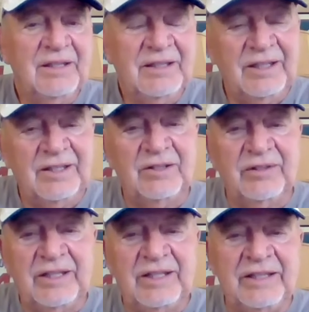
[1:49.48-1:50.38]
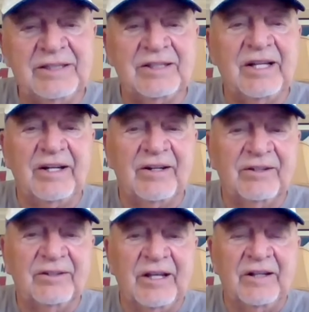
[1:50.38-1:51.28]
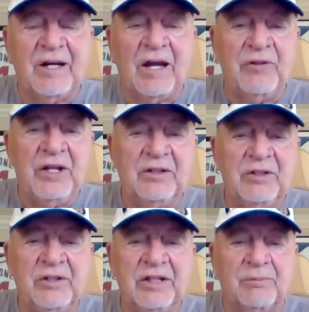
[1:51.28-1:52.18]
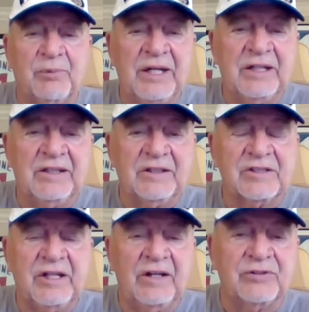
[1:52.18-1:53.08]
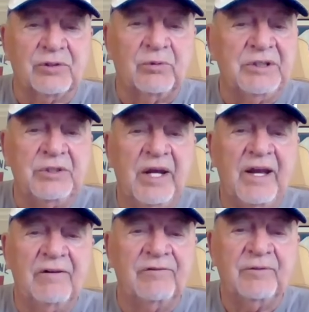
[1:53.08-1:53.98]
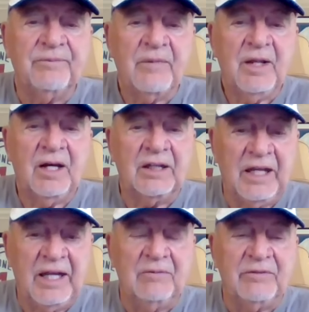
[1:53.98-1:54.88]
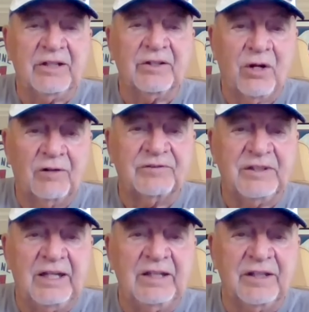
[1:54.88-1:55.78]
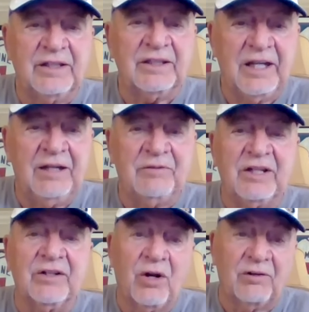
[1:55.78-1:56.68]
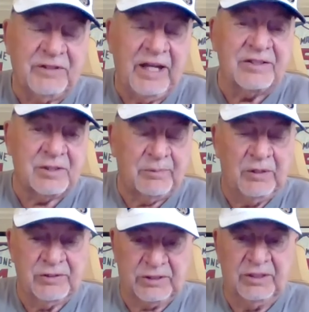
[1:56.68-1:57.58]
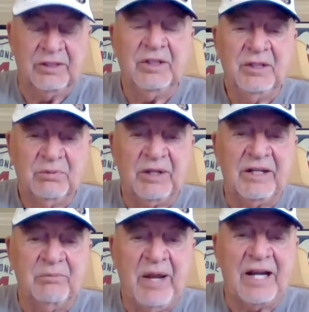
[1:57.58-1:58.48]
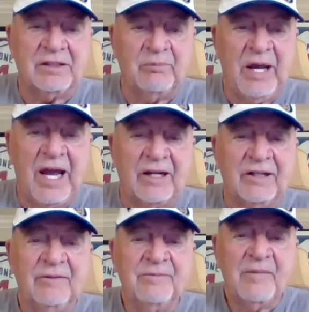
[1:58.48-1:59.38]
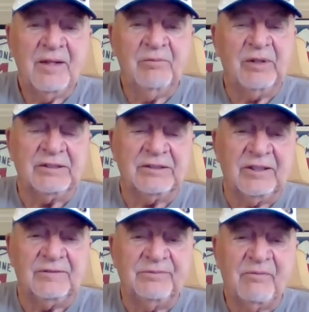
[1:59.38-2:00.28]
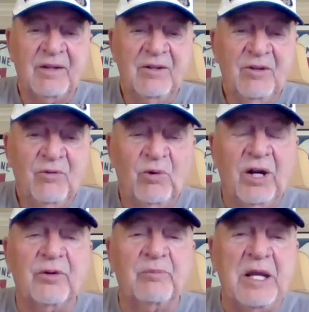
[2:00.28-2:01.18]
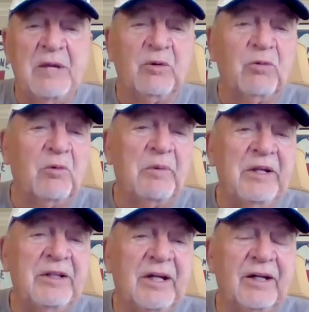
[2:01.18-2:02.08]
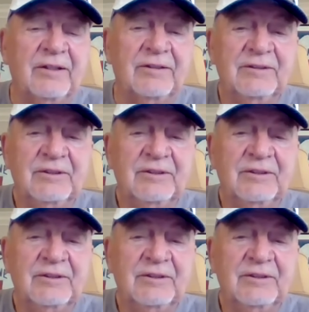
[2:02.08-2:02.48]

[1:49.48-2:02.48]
you know it, it's there. And I think you get a break in the schedule when you have a game, then an off day, then a game, then an off day, as opposed to playing back to back. But uh, whether people will be uh,